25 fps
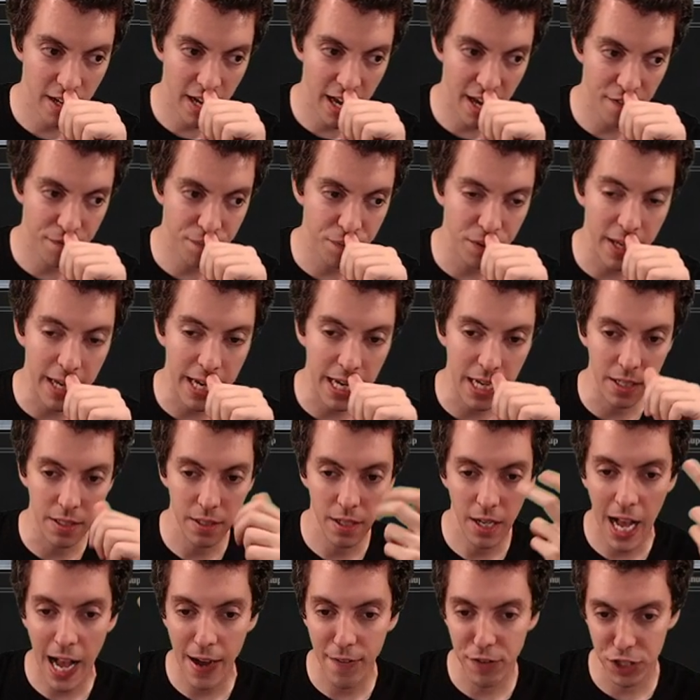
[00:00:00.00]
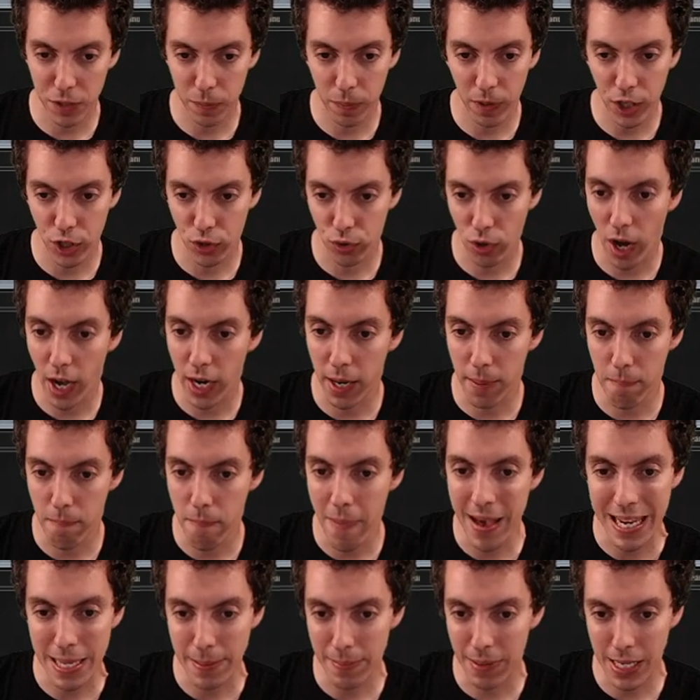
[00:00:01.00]
i played, obviously played Tron in
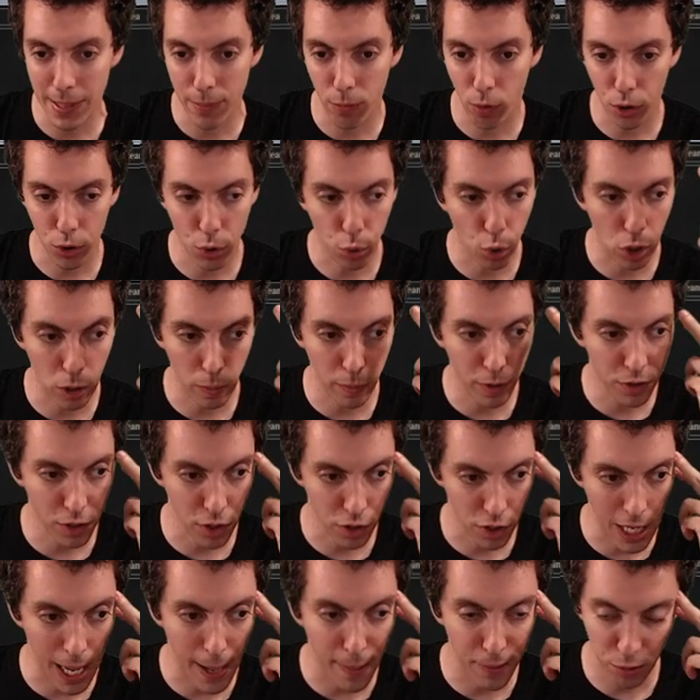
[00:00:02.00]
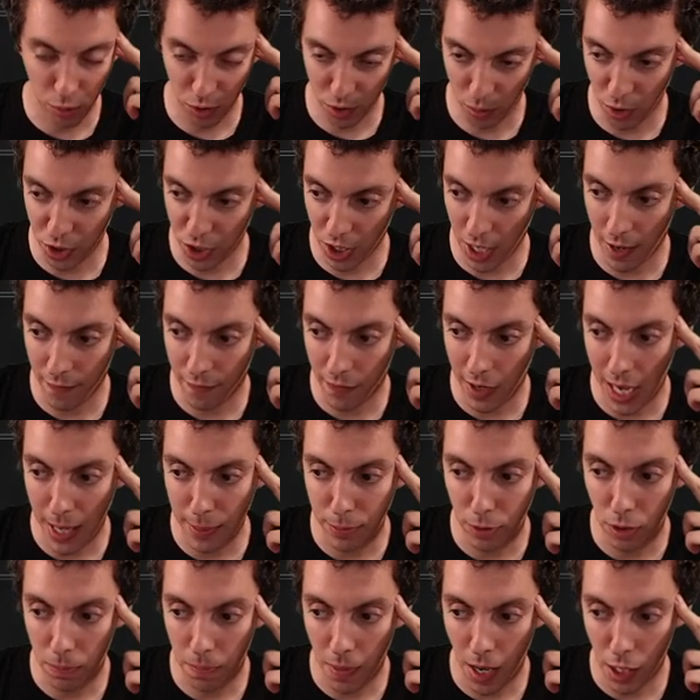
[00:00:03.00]
many, many more tournaments because Goblins was, was not
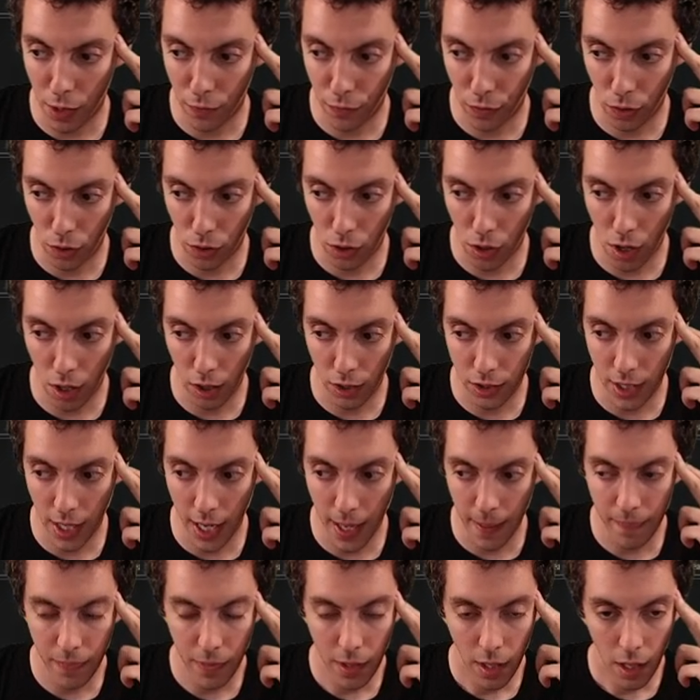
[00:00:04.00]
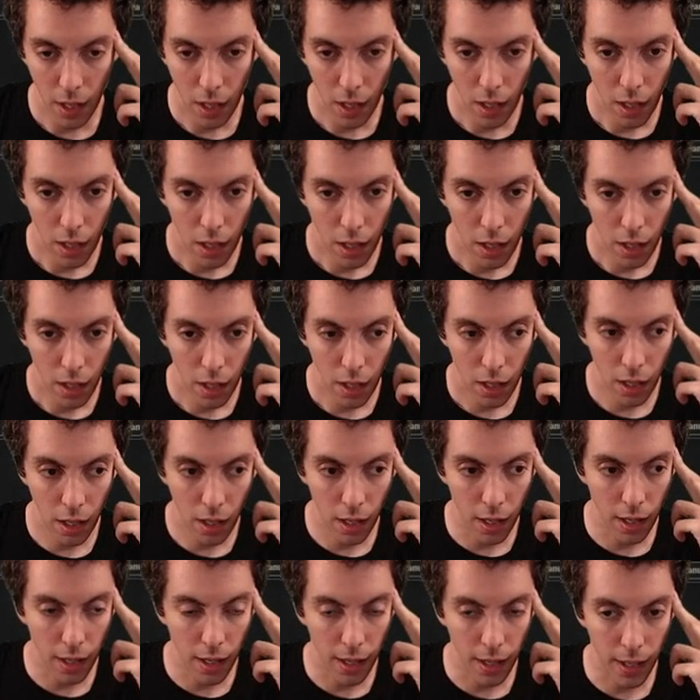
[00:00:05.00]
viable in Modern for a long time.
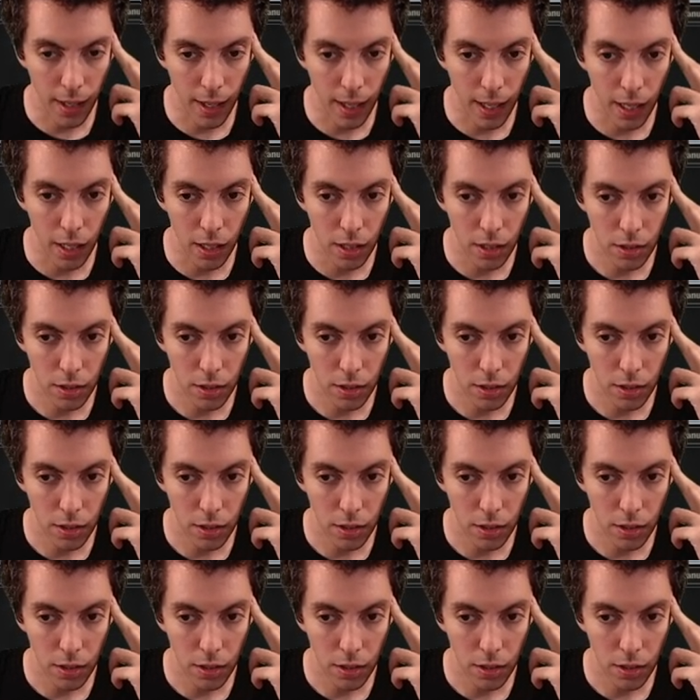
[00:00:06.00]
Uh,